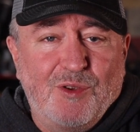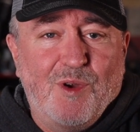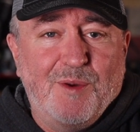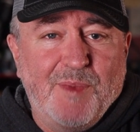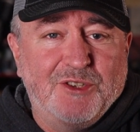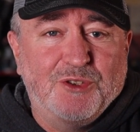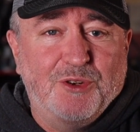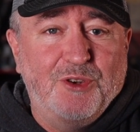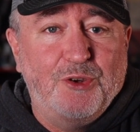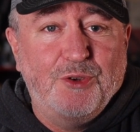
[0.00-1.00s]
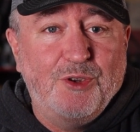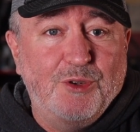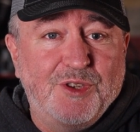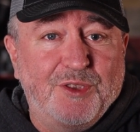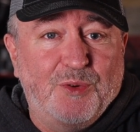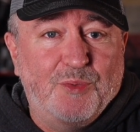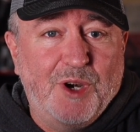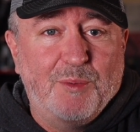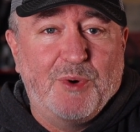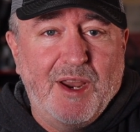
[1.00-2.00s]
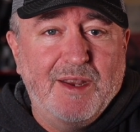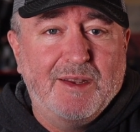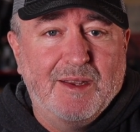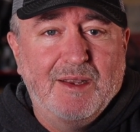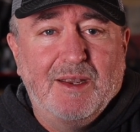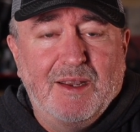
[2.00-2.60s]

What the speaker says: You want to make sure you're using the rear brake